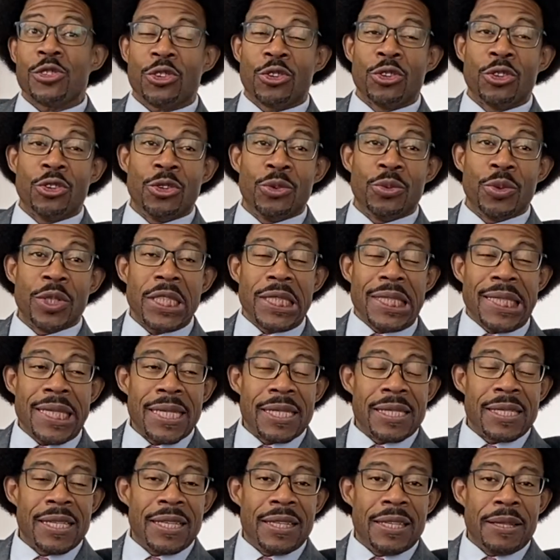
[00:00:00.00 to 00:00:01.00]
school, which
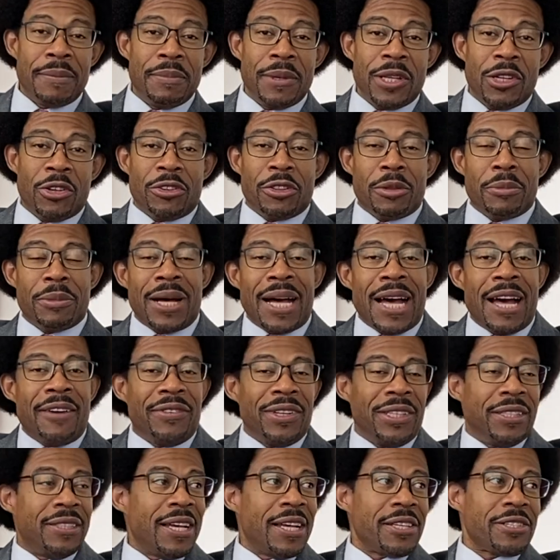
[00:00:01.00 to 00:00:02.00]
is in the middle of the
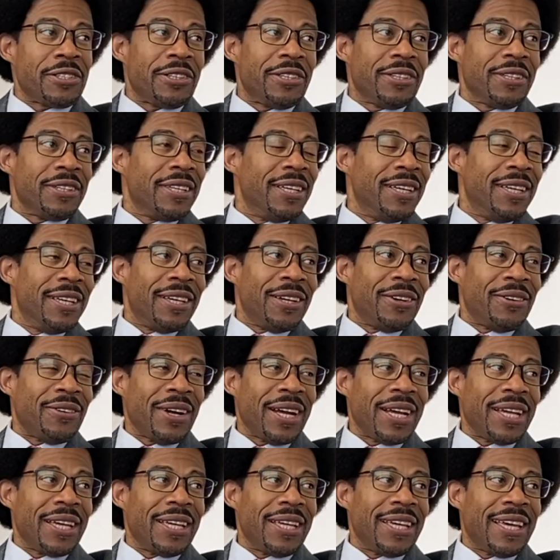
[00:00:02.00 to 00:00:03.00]
Mojave Desert, okay.
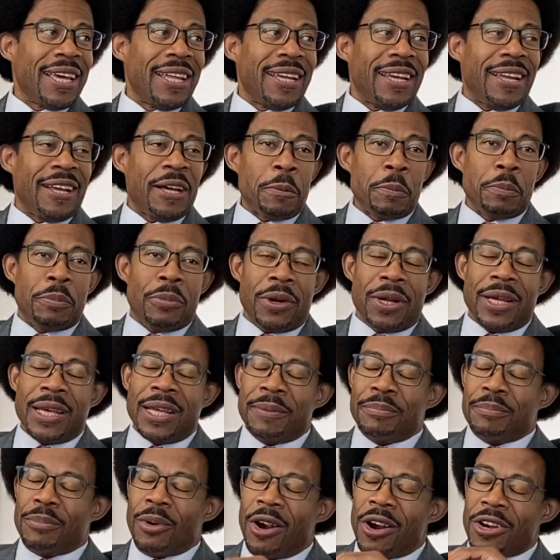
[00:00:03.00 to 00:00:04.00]
right at uh,
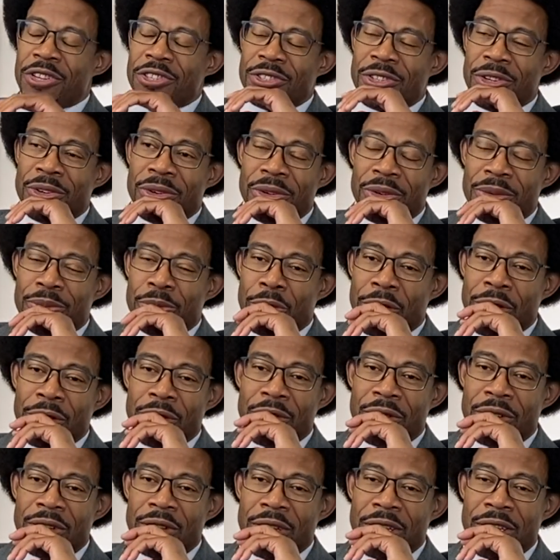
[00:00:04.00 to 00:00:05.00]
at Barstow,
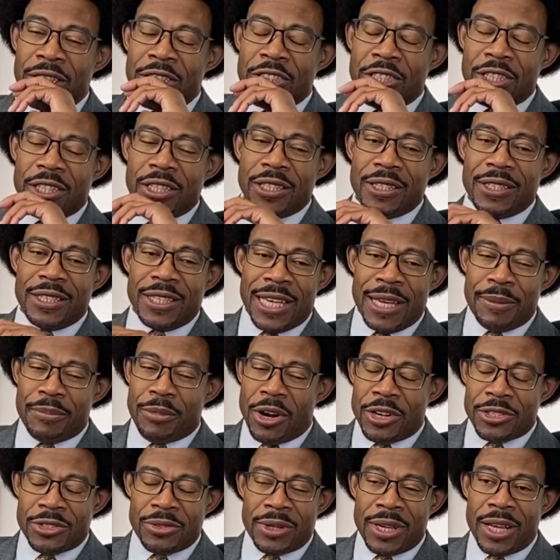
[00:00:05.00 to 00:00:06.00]
Barstow, at
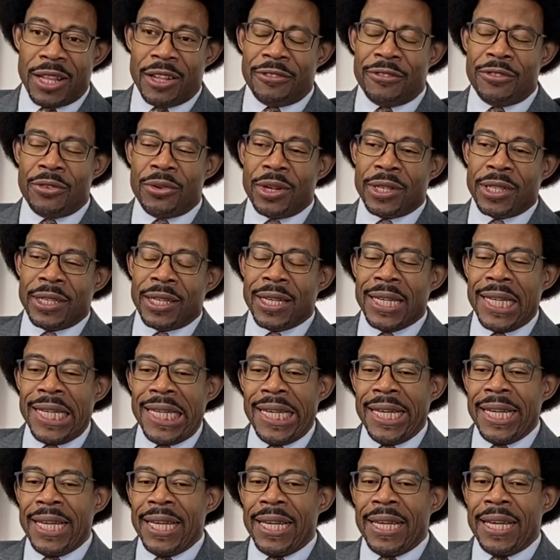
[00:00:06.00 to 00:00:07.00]
Barstow, California.
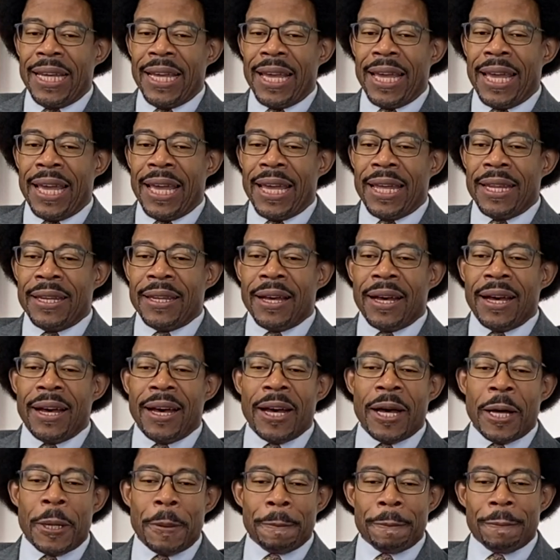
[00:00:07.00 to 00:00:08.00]
And
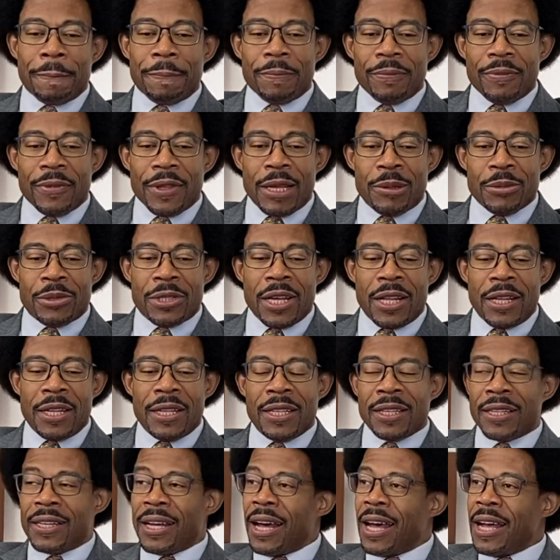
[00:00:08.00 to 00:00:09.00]
um, I'm telling
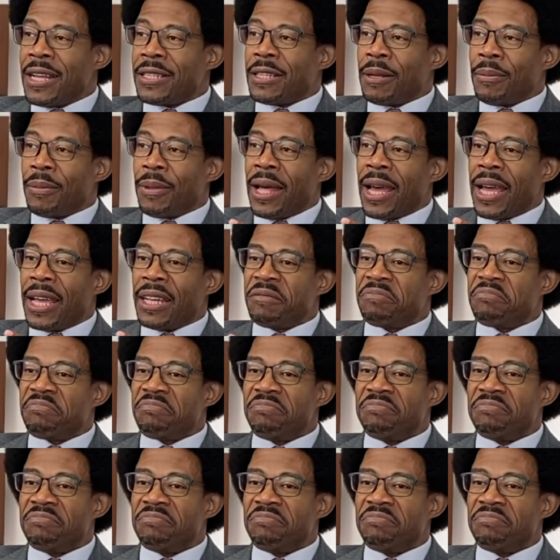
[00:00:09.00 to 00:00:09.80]
the guys, I'm like,